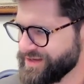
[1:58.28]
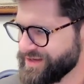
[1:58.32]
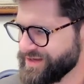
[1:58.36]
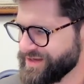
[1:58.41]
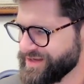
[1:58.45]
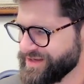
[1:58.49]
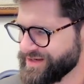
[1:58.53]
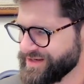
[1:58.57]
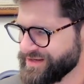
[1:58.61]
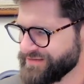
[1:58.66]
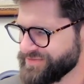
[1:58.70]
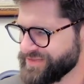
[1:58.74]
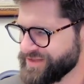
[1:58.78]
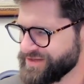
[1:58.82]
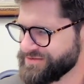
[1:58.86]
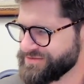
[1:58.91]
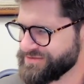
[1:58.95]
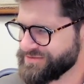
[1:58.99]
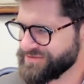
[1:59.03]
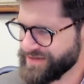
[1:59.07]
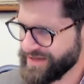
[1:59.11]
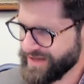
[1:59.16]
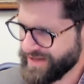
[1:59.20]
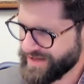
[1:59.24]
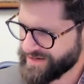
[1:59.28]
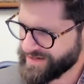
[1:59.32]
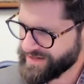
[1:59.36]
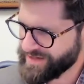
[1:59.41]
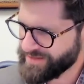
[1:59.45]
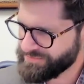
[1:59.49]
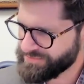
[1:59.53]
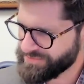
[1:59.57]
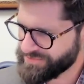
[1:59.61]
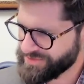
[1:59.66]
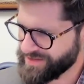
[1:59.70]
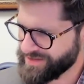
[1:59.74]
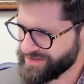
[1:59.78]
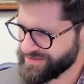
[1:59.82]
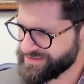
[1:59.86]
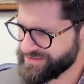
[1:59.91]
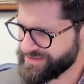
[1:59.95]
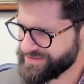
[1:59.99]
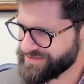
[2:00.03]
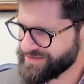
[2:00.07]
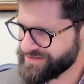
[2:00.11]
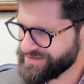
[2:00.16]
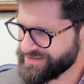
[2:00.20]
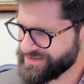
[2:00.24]
And if they do not apprehend
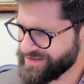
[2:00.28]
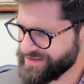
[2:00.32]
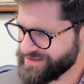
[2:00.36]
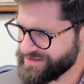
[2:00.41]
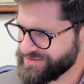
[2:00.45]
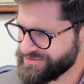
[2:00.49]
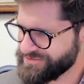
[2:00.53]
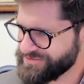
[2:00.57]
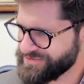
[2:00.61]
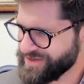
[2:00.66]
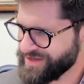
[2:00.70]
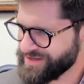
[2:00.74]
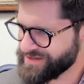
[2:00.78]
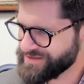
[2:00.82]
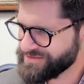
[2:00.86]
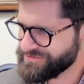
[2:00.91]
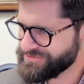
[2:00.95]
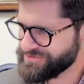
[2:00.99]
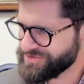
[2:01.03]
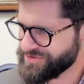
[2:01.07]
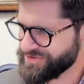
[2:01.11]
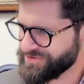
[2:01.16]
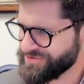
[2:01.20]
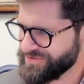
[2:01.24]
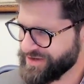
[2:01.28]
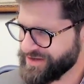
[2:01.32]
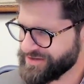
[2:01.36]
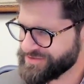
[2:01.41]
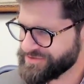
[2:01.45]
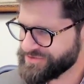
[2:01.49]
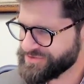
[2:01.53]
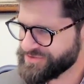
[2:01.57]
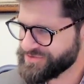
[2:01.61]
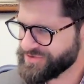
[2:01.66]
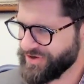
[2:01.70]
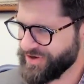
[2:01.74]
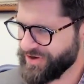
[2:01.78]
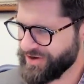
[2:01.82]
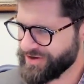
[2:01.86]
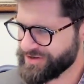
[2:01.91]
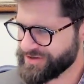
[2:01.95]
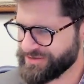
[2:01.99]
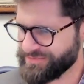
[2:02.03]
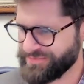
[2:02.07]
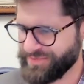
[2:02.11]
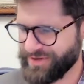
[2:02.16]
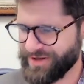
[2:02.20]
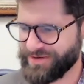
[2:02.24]
it, then they do not even know how to talk
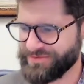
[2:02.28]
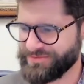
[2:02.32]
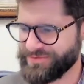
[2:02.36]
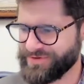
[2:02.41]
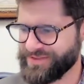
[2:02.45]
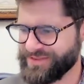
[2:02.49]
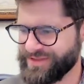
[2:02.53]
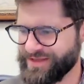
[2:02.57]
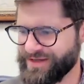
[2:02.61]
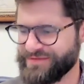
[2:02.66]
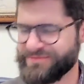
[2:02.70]
about what they